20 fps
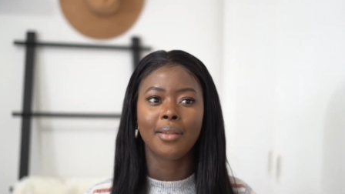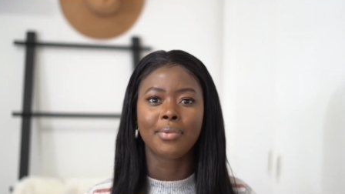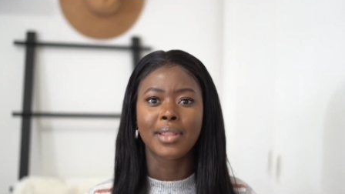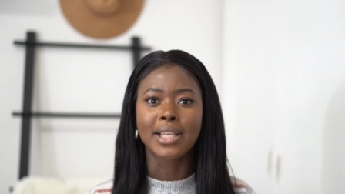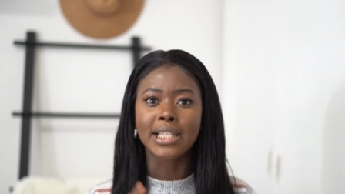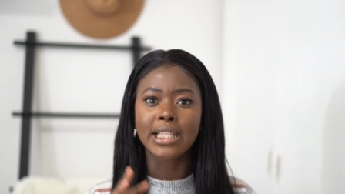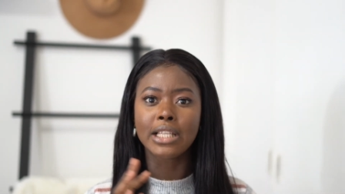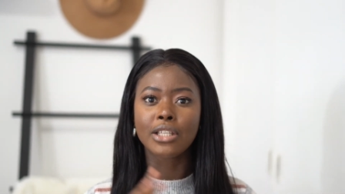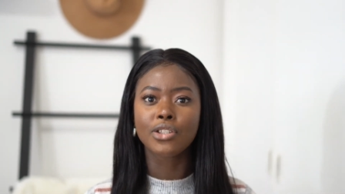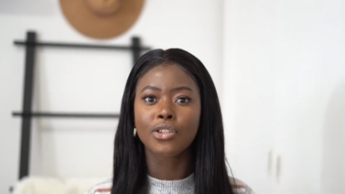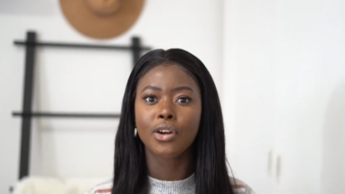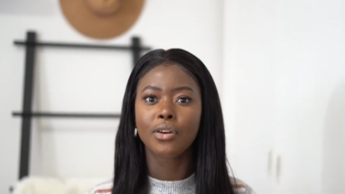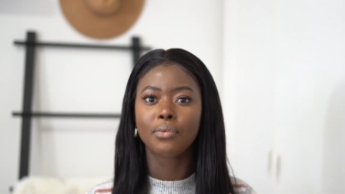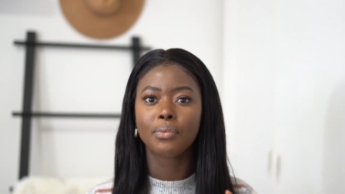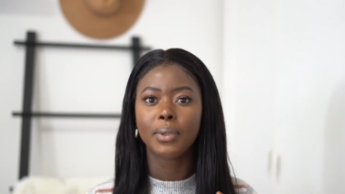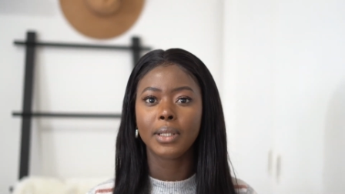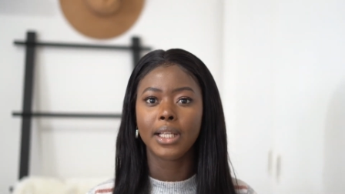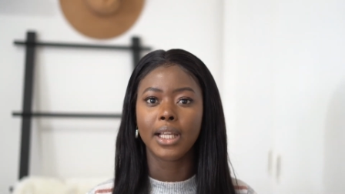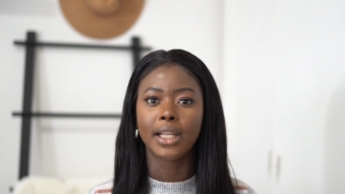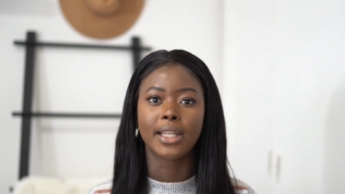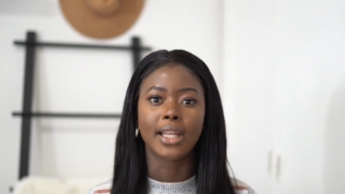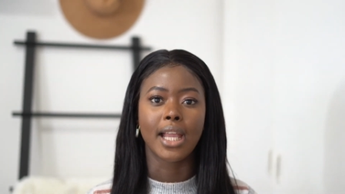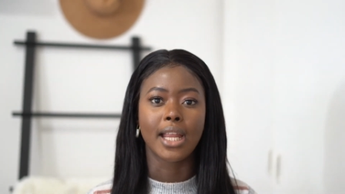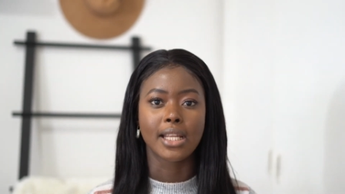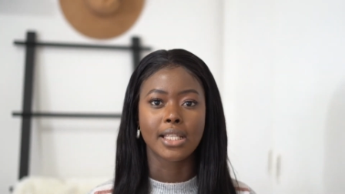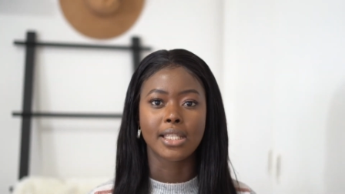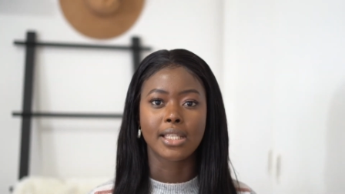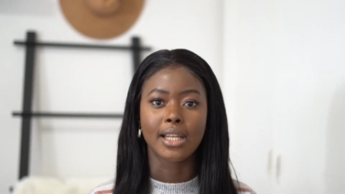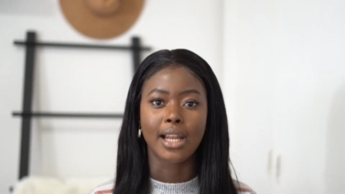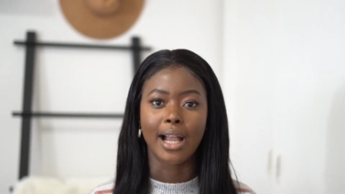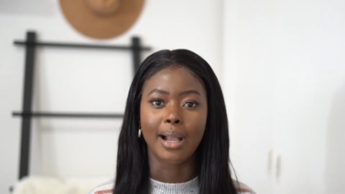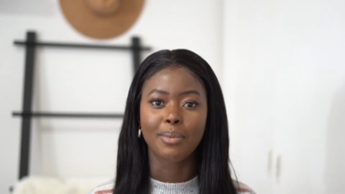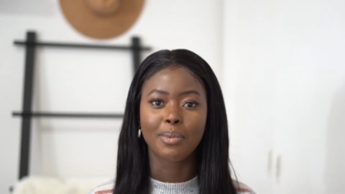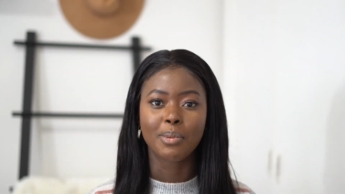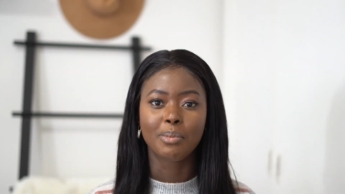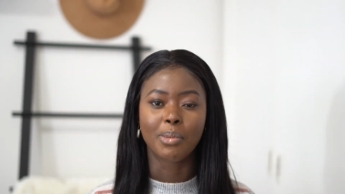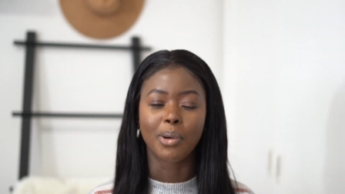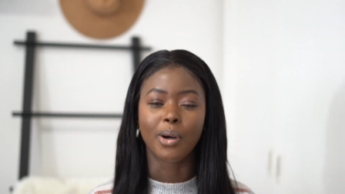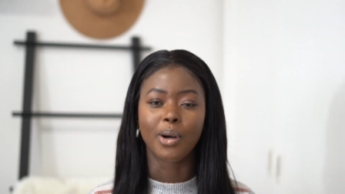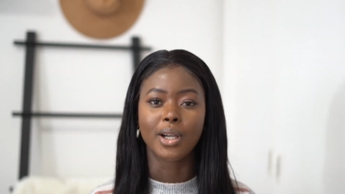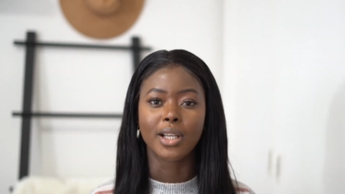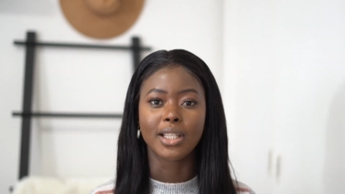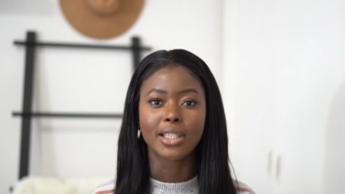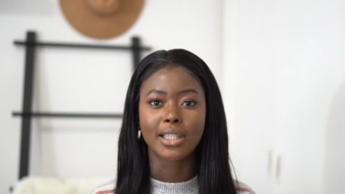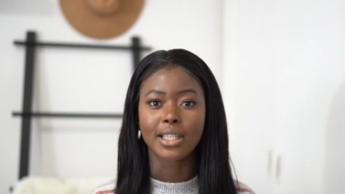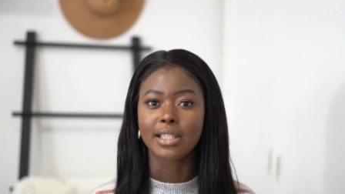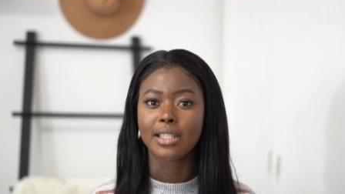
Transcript: This is not really an editing app, but